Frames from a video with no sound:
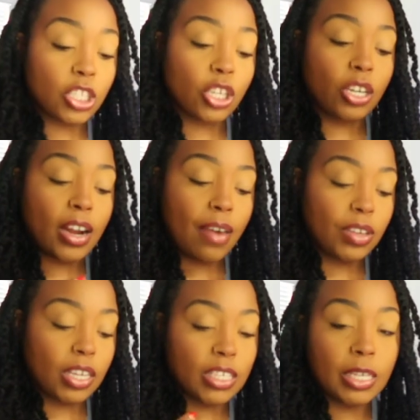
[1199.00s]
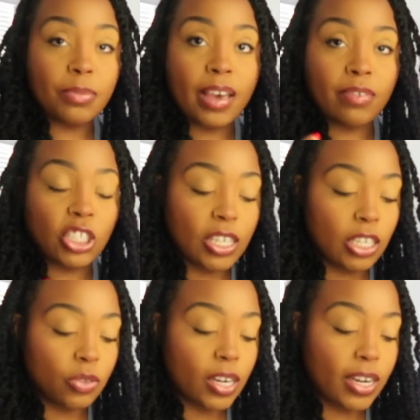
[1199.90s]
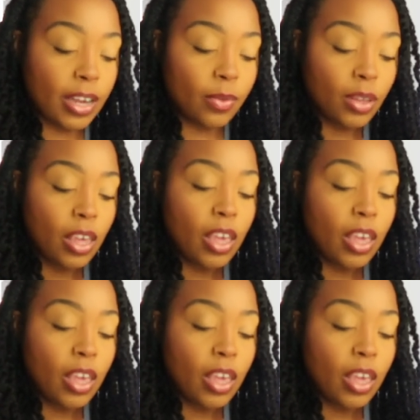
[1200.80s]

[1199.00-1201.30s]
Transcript: so you're having a deep, heavy change right now.